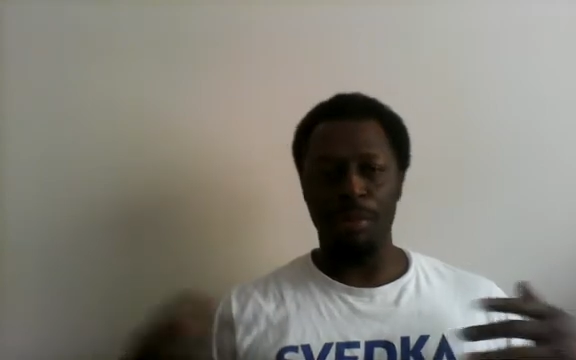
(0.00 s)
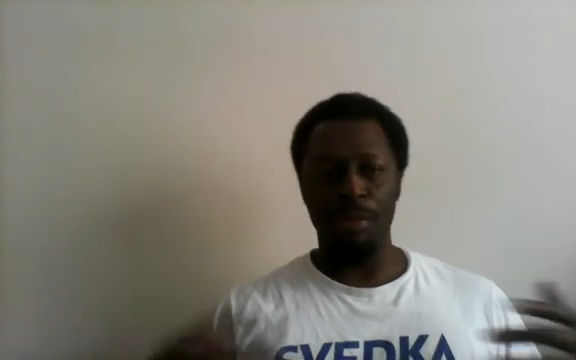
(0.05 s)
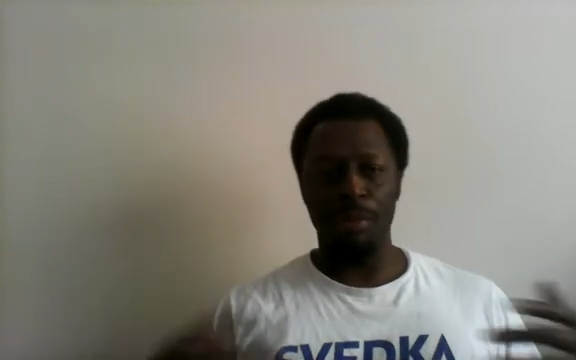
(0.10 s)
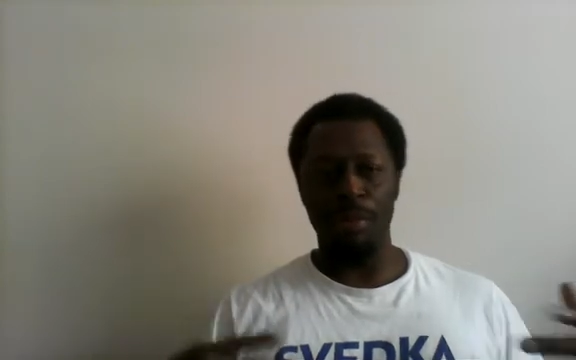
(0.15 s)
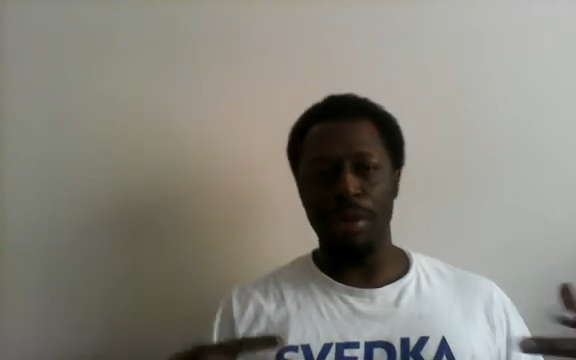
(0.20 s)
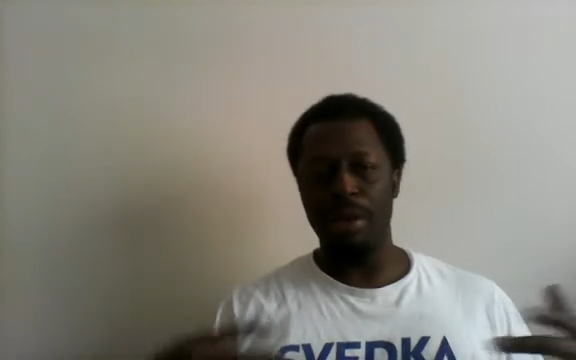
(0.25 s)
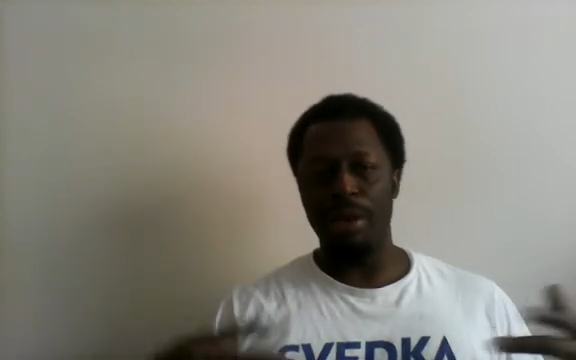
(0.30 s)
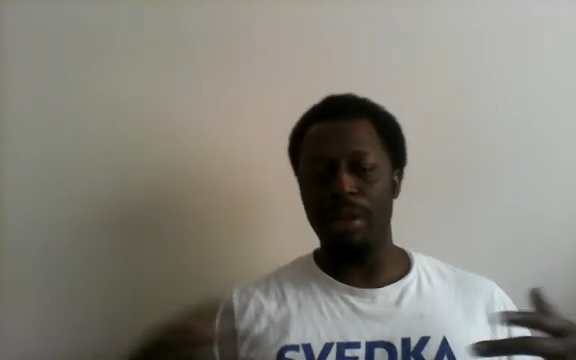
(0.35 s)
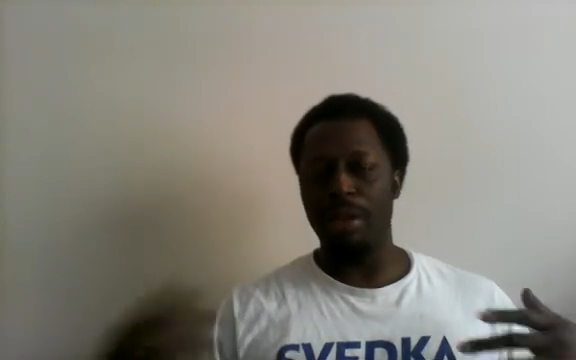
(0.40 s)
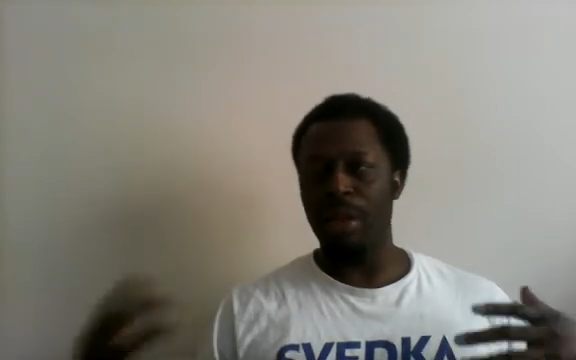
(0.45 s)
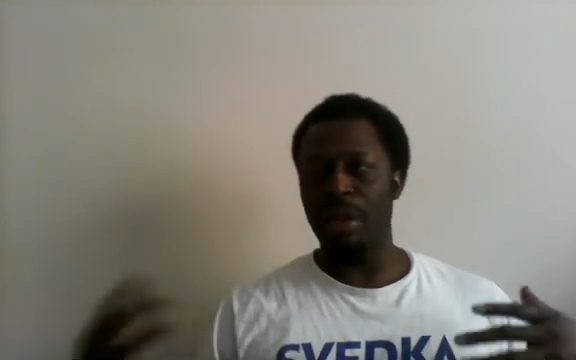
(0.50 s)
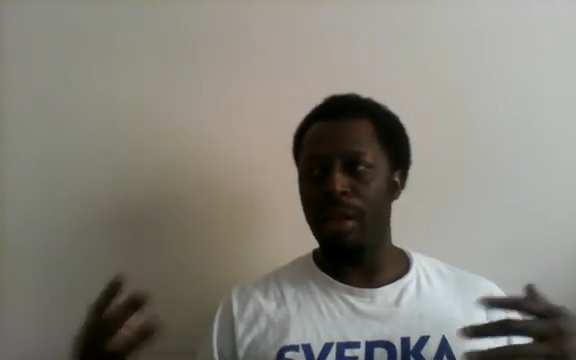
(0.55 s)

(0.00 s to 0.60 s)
we're